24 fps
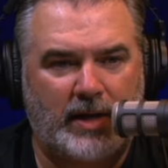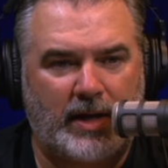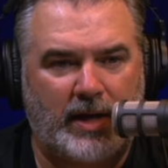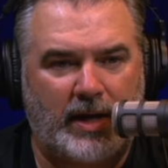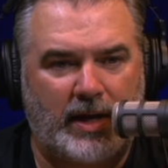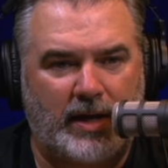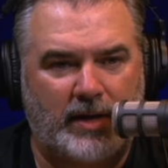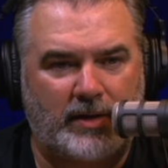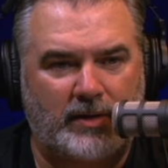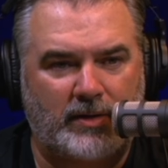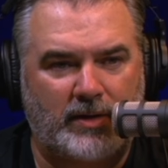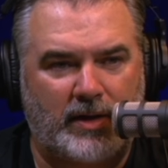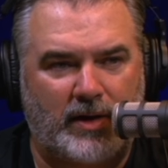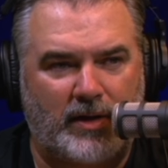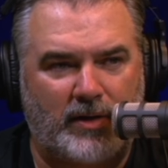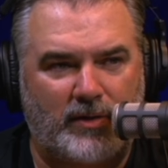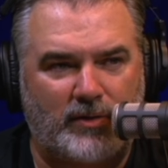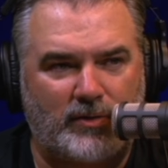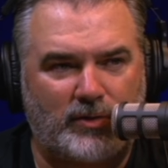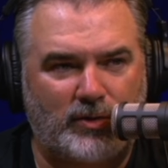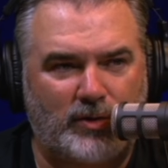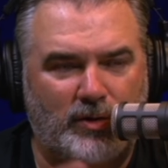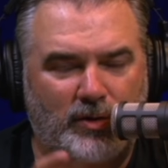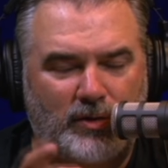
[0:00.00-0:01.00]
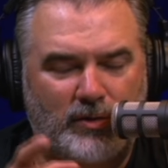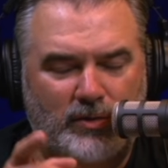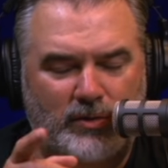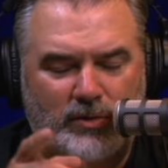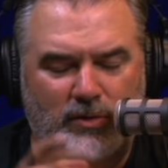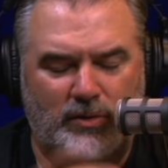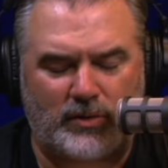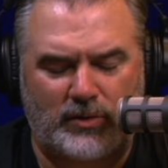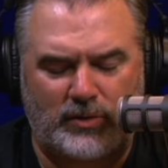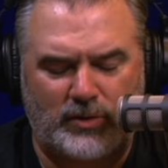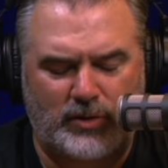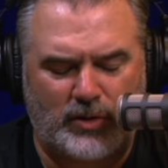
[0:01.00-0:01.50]
And you're
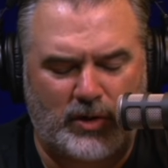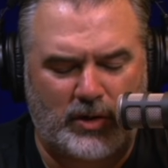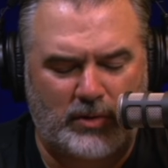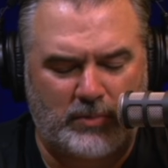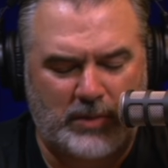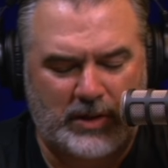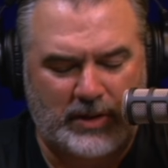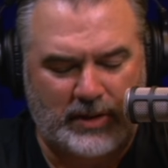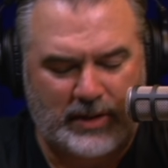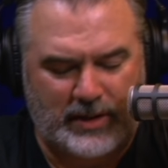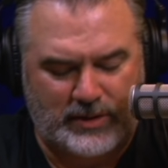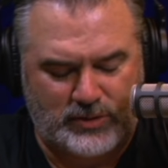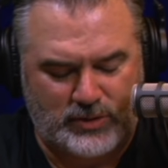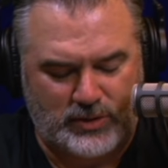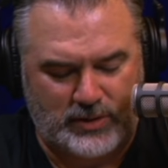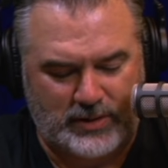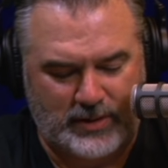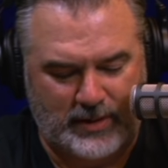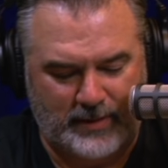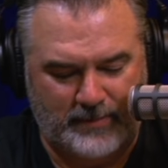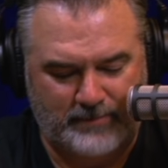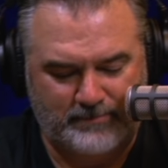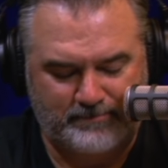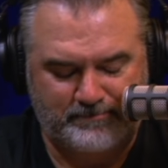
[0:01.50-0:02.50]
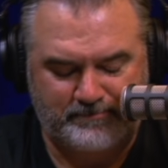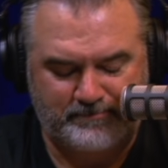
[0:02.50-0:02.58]
going to be glad you did.